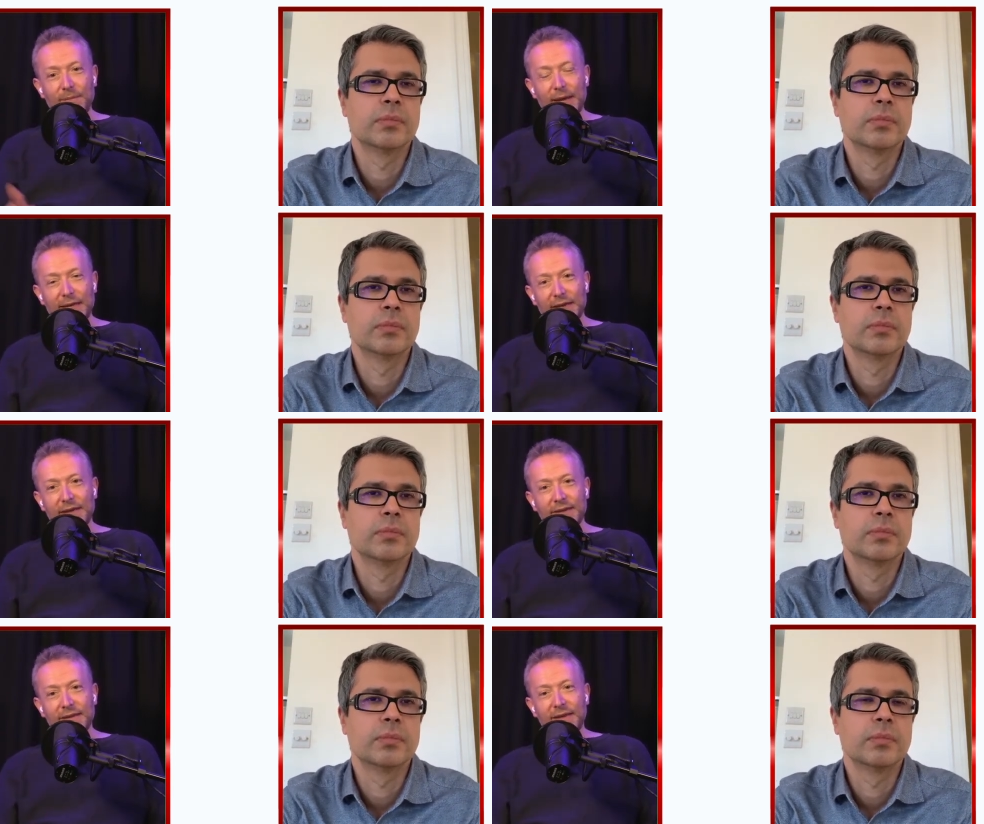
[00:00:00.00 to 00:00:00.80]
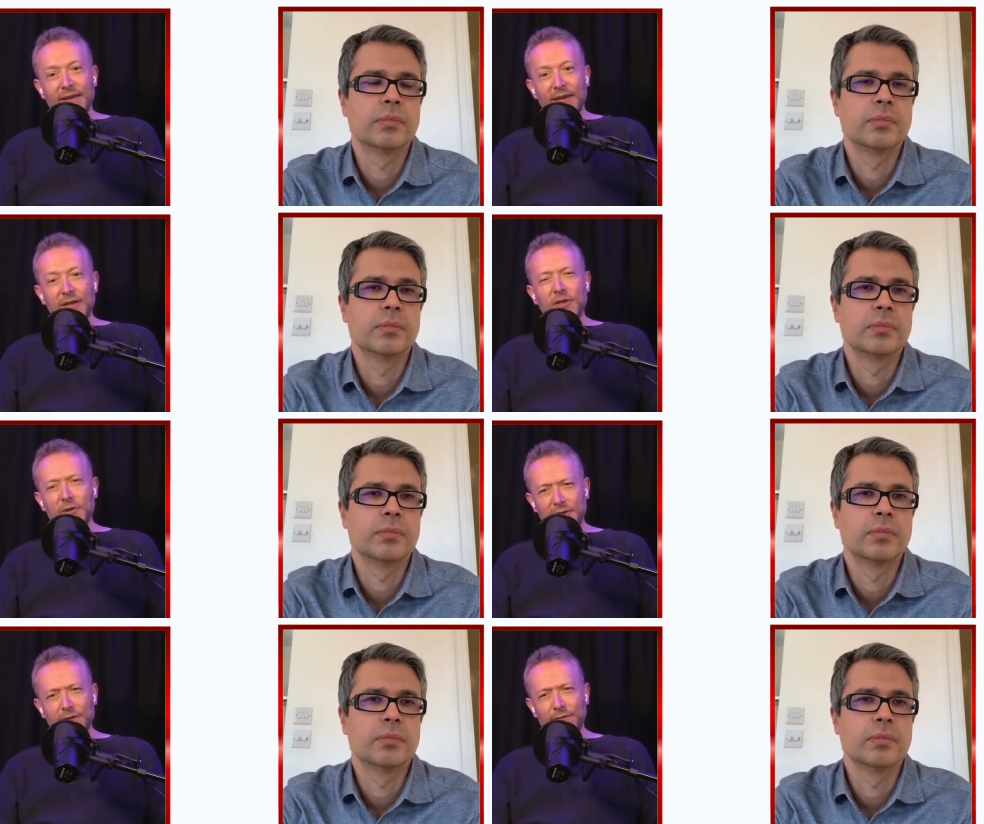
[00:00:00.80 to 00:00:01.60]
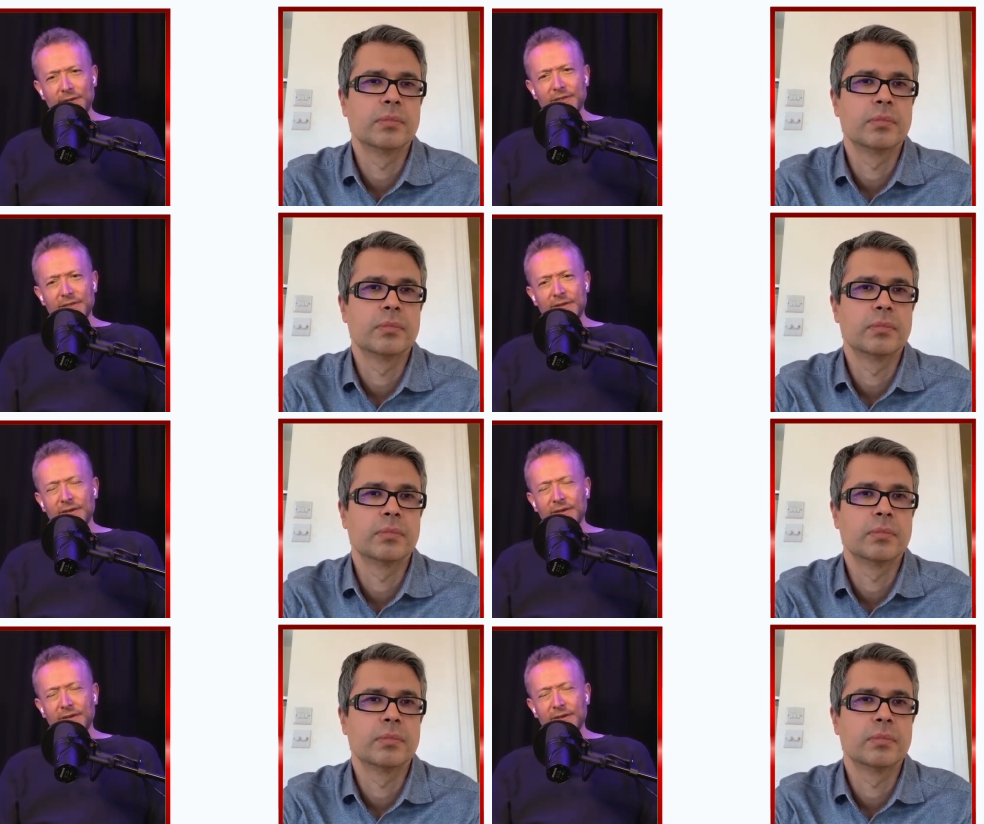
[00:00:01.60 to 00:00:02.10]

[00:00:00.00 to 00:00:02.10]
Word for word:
Speaker 1: It made a, a huge difference.